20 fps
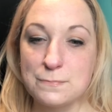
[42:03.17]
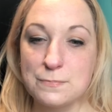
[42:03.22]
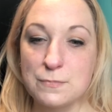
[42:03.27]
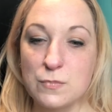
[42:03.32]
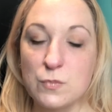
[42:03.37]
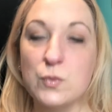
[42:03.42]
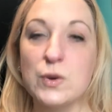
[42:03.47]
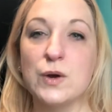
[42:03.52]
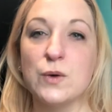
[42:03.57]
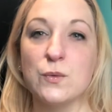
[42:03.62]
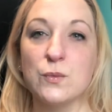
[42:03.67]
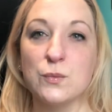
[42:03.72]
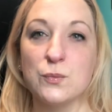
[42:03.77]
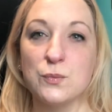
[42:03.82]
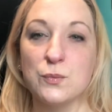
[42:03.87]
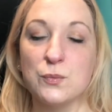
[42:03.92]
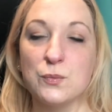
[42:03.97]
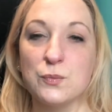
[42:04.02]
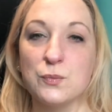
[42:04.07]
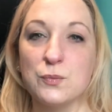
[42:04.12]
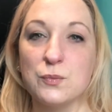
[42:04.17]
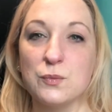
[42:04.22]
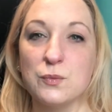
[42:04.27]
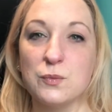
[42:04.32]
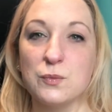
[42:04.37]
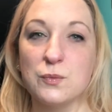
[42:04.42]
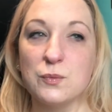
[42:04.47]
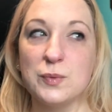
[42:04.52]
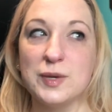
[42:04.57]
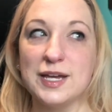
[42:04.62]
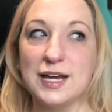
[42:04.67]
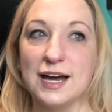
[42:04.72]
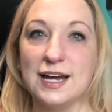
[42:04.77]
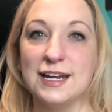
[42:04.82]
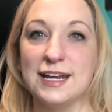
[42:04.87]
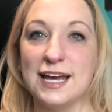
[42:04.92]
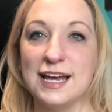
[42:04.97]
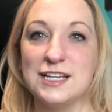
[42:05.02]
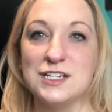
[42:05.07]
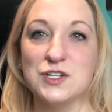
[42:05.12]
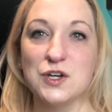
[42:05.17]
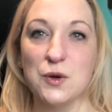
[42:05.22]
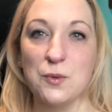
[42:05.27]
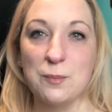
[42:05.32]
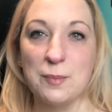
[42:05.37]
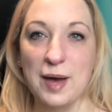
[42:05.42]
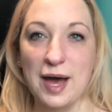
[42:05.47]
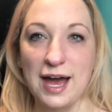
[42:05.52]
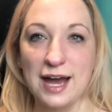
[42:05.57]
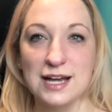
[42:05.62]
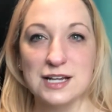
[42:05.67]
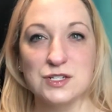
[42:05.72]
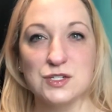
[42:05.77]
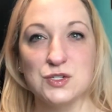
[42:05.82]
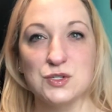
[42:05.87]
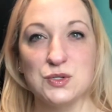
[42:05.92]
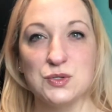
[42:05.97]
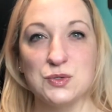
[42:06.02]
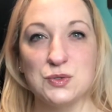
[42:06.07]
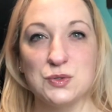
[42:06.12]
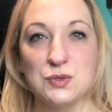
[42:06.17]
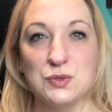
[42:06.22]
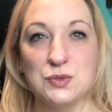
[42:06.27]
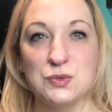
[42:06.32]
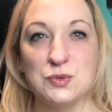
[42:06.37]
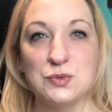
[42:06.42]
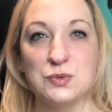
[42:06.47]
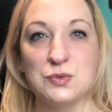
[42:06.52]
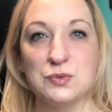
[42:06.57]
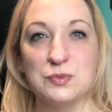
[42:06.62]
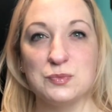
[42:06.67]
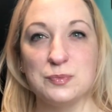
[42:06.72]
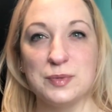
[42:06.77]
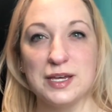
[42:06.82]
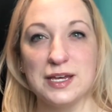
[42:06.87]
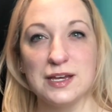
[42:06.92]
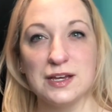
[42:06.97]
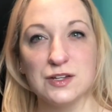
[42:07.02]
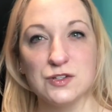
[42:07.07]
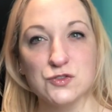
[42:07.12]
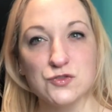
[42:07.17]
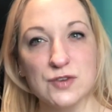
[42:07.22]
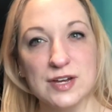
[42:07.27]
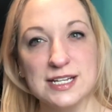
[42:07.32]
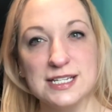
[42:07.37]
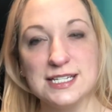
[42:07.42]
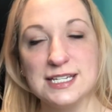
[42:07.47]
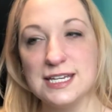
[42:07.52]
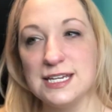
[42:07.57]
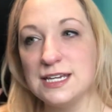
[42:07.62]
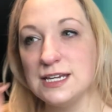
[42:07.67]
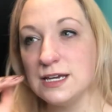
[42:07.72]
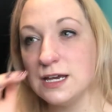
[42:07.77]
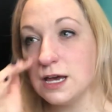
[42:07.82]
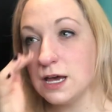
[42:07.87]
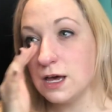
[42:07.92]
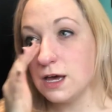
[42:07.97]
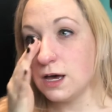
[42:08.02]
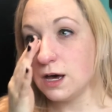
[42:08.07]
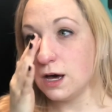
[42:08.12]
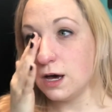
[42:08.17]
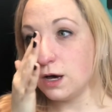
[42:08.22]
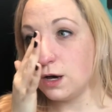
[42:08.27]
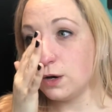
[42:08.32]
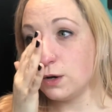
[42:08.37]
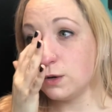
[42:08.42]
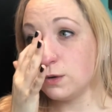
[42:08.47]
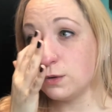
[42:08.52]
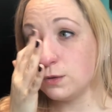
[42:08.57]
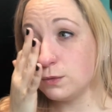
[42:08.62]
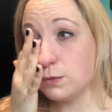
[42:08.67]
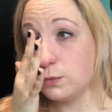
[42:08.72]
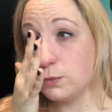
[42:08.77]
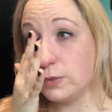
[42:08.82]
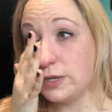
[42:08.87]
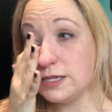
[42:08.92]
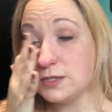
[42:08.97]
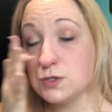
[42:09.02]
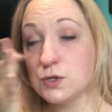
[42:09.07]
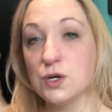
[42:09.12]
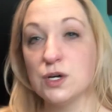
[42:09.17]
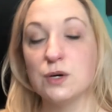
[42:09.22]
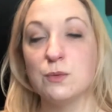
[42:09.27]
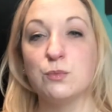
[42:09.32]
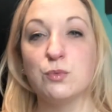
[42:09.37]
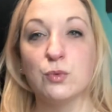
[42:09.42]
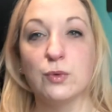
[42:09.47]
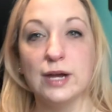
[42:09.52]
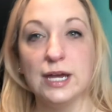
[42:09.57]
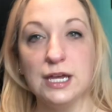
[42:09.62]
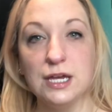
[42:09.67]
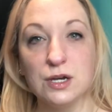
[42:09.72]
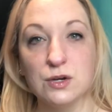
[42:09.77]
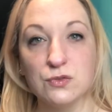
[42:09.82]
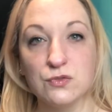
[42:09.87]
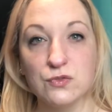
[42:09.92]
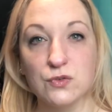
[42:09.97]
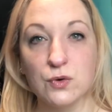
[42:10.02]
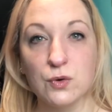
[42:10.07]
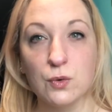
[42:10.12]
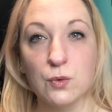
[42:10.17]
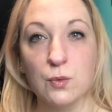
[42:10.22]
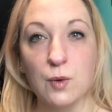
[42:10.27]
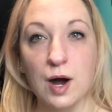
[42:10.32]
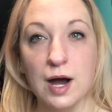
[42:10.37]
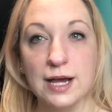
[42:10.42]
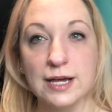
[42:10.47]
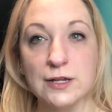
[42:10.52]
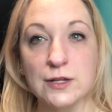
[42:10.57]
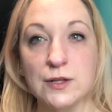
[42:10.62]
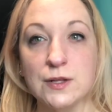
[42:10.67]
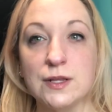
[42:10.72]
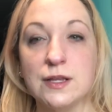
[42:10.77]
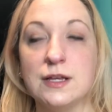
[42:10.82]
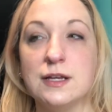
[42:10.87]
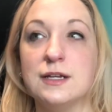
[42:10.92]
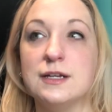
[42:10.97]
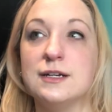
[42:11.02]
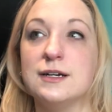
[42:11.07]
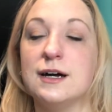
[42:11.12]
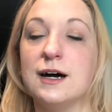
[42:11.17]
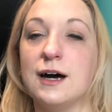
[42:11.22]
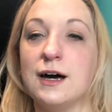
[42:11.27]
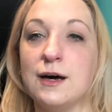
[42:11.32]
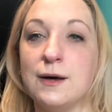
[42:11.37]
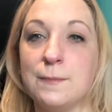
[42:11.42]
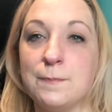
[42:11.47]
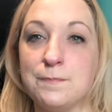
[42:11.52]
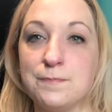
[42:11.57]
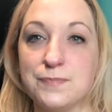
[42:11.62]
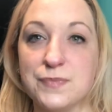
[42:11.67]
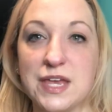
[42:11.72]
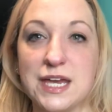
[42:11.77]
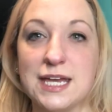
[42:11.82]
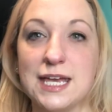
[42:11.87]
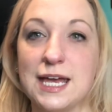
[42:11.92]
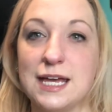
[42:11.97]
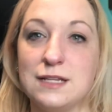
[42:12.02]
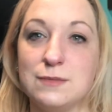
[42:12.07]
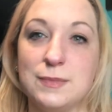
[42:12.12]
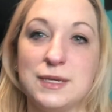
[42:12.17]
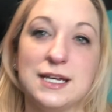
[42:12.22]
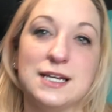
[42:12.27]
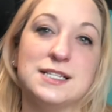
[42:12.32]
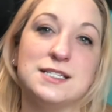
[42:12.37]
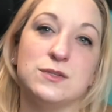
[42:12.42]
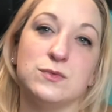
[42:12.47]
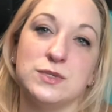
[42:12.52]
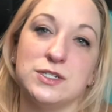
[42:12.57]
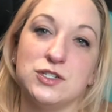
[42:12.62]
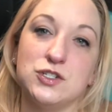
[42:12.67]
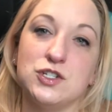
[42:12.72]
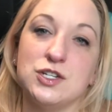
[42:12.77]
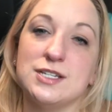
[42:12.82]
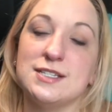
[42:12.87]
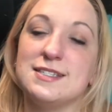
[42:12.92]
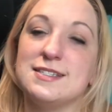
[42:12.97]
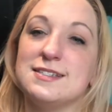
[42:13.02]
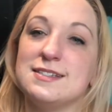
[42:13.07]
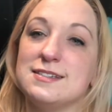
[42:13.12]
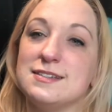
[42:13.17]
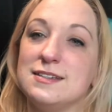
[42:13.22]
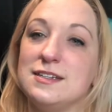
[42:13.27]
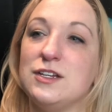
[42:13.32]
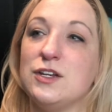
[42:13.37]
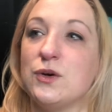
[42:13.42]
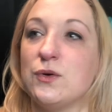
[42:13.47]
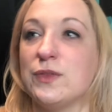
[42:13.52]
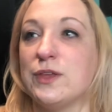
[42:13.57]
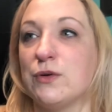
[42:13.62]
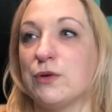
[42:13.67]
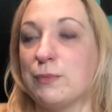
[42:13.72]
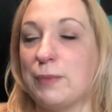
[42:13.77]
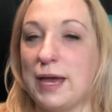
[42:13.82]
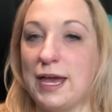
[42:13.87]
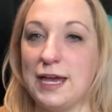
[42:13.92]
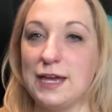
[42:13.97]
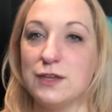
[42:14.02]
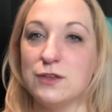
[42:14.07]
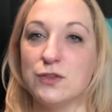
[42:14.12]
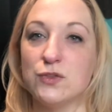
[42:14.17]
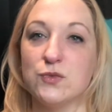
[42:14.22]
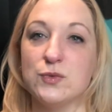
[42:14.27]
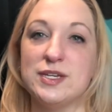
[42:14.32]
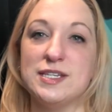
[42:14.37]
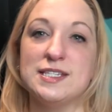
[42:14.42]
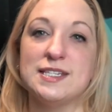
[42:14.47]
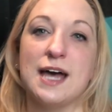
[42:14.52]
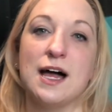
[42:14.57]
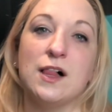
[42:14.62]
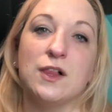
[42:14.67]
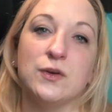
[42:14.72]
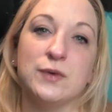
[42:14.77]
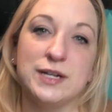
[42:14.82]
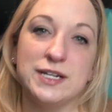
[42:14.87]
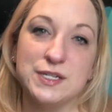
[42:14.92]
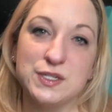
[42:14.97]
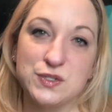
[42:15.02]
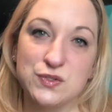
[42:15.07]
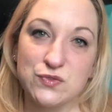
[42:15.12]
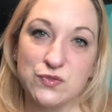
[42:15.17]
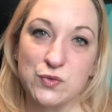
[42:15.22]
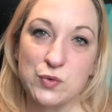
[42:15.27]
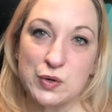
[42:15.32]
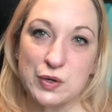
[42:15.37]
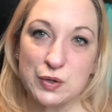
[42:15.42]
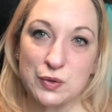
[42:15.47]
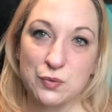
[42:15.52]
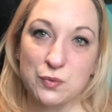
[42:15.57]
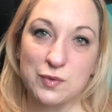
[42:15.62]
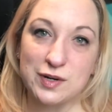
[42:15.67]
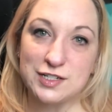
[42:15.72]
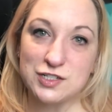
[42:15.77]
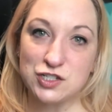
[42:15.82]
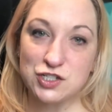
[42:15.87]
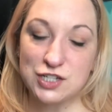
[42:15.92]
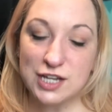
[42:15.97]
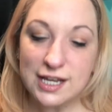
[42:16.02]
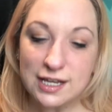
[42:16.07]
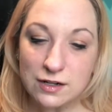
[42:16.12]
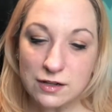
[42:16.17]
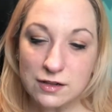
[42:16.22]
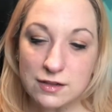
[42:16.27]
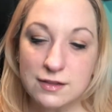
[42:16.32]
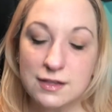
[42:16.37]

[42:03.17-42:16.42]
where we kind of had to go back to being trendy. Uh, we took a break for a while, um, again, because it was just, you know, they were paying three salaries for one channel.